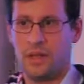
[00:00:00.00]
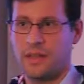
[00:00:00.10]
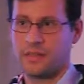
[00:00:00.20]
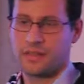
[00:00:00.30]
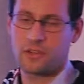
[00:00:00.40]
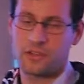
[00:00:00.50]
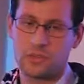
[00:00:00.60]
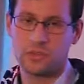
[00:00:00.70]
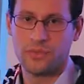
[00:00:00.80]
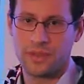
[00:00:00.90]
And there's actually
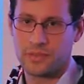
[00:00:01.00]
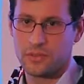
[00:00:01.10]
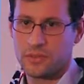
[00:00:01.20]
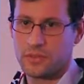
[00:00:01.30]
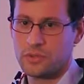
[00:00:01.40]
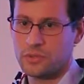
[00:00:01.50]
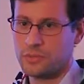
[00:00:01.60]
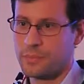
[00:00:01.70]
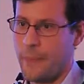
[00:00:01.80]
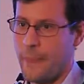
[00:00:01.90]
two things you can
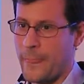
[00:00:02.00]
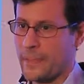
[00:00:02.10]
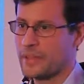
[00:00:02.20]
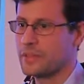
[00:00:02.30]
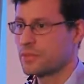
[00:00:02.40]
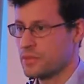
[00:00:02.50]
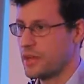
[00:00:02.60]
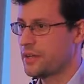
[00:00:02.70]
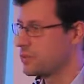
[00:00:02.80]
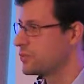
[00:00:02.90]
do that we're
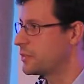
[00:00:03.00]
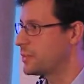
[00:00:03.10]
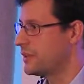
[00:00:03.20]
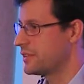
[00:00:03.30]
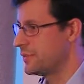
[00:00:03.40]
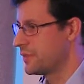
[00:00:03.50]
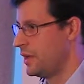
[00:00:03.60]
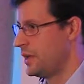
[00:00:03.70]
trying to do at Prezi.